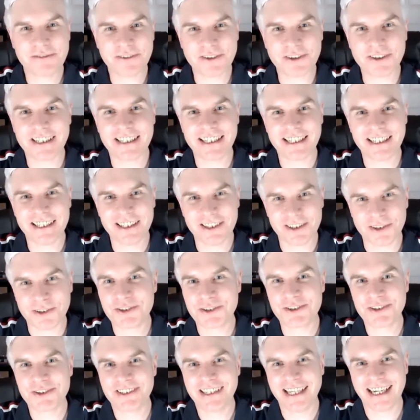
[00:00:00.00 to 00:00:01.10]
funky,
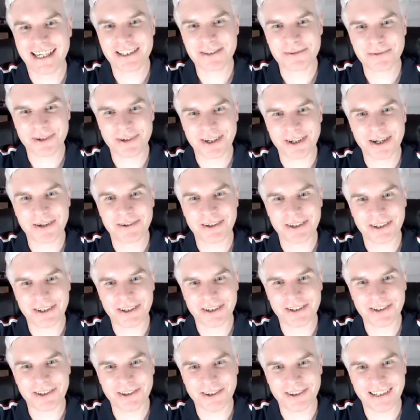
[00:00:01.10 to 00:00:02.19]
lush. That's what I'm going to
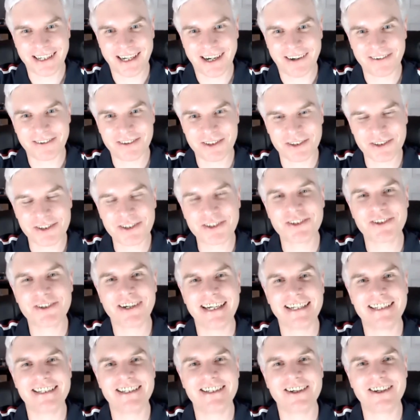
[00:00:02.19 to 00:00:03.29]
call it. I've just
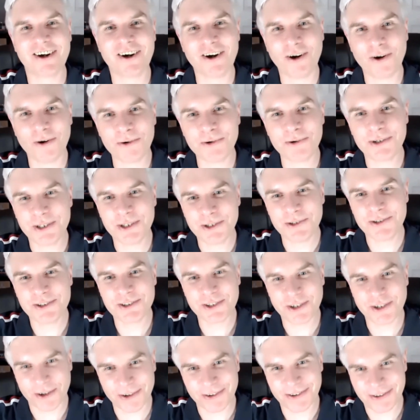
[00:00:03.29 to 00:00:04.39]
created a whole new
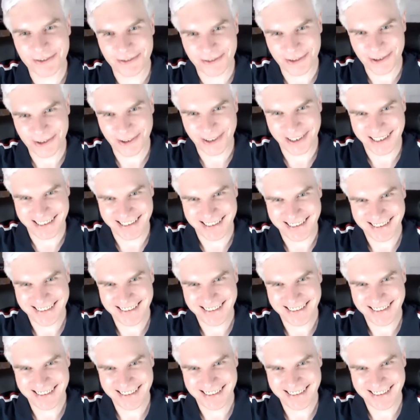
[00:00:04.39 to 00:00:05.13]
genre for you.